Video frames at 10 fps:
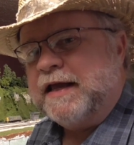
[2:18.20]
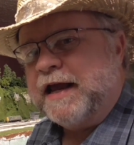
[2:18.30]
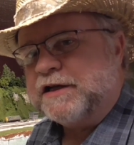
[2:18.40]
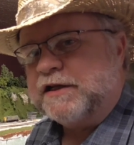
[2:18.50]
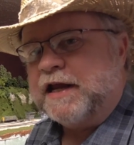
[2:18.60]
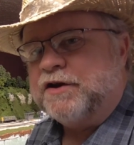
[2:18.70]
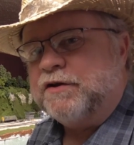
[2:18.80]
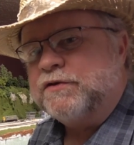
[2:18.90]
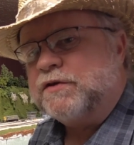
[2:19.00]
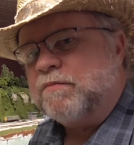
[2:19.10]
actually had to
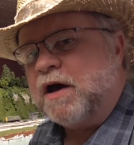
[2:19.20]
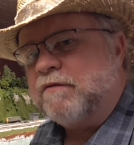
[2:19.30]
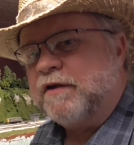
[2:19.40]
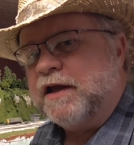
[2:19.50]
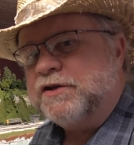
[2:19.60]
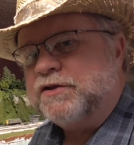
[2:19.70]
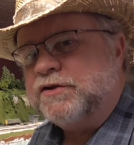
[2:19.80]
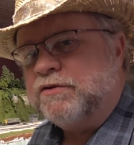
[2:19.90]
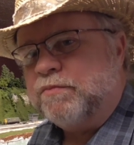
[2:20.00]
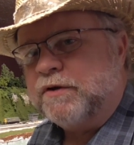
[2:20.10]
do some
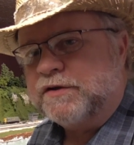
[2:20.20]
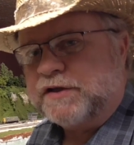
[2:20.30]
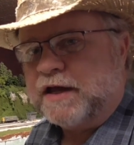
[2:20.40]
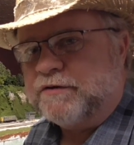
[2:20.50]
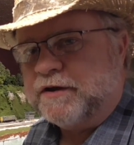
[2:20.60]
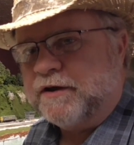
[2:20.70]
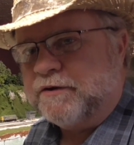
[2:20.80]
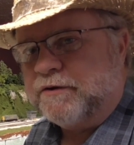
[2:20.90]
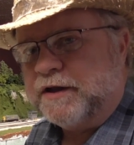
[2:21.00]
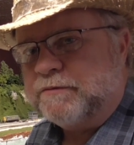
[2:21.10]
modifications to put a sound
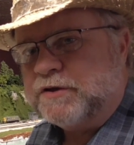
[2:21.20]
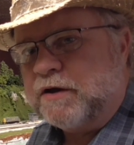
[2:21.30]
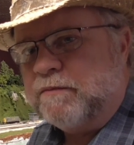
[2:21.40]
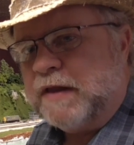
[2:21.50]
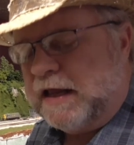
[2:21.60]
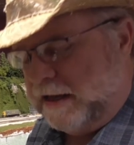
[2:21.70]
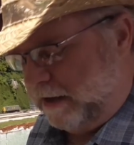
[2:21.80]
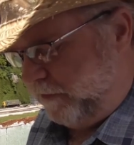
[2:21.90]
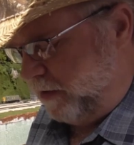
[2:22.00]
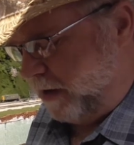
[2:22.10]
decoder in. So
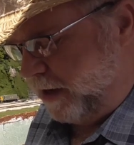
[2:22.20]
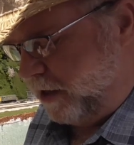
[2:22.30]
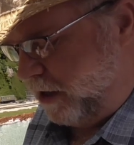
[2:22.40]
if anybody